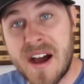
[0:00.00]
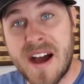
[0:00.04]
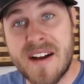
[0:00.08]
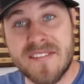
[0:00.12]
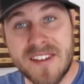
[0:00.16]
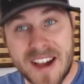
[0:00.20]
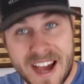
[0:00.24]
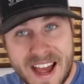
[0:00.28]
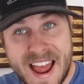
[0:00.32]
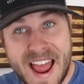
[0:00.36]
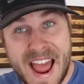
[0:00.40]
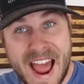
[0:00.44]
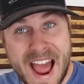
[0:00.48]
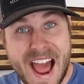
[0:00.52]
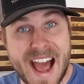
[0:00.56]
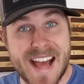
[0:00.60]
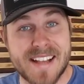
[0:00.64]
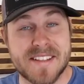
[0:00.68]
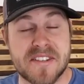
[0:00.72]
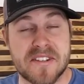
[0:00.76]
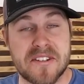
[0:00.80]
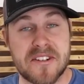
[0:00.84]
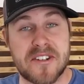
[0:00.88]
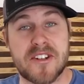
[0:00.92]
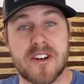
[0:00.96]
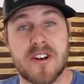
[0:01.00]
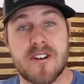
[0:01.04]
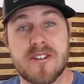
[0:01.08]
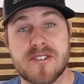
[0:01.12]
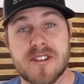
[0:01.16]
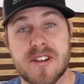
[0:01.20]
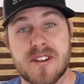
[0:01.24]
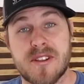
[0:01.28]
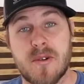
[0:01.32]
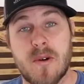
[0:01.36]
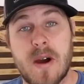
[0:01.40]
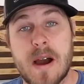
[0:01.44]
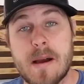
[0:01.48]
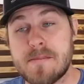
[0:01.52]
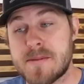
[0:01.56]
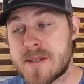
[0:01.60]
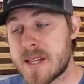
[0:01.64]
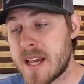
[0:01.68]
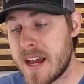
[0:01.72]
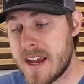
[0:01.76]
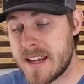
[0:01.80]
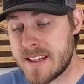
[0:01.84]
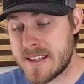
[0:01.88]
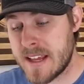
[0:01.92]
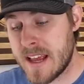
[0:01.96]
I've got hats and shirts on the
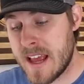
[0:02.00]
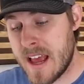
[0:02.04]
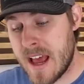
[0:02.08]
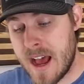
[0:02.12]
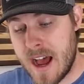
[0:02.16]
website.